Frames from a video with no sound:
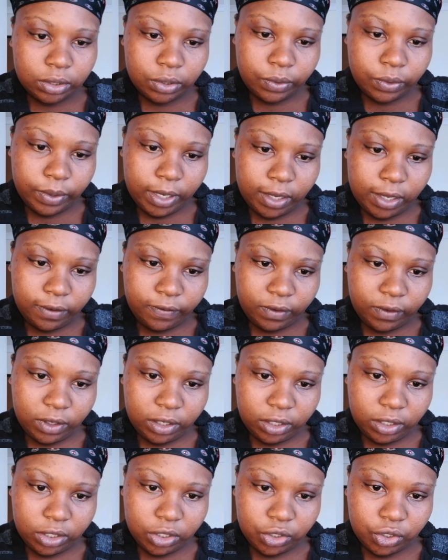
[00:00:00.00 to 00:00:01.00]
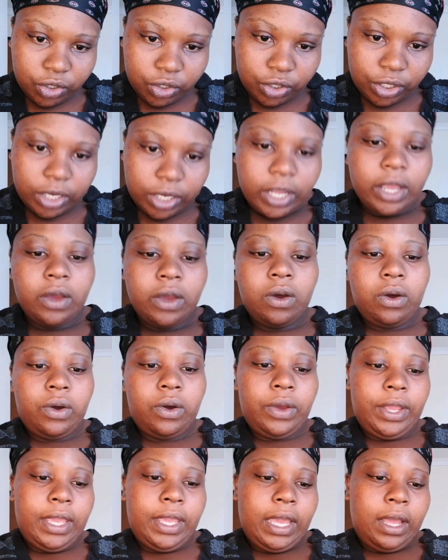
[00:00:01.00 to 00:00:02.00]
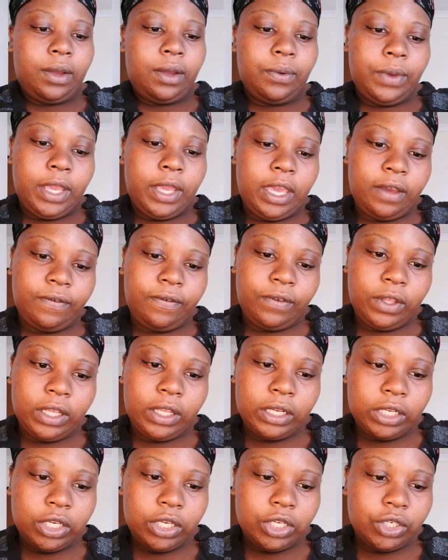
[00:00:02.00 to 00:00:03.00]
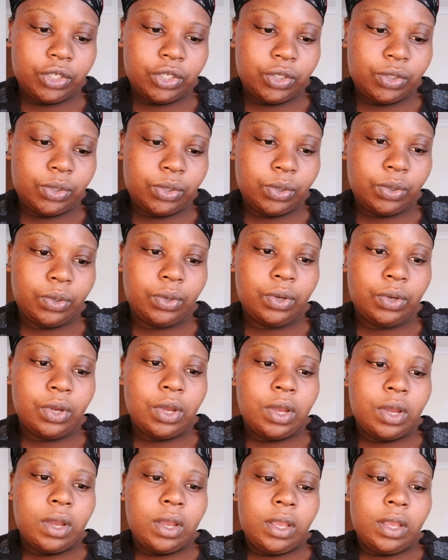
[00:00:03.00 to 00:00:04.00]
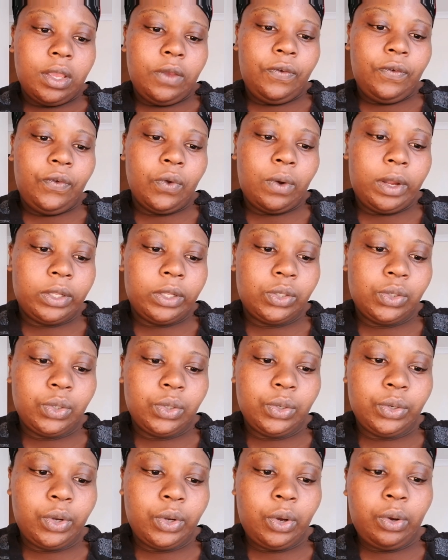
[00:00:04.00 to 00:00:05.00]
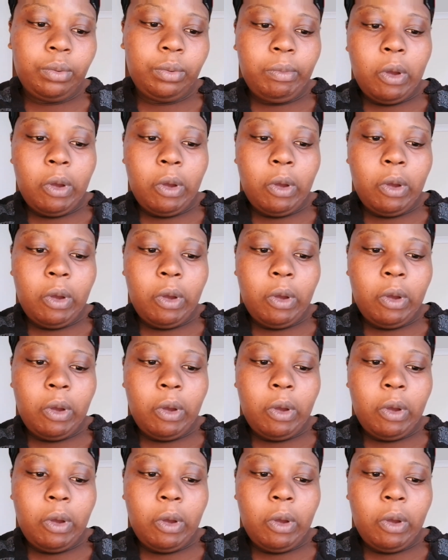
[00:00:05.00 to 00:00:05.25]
Do we have English? Oh yeah, we have English. So if you want to know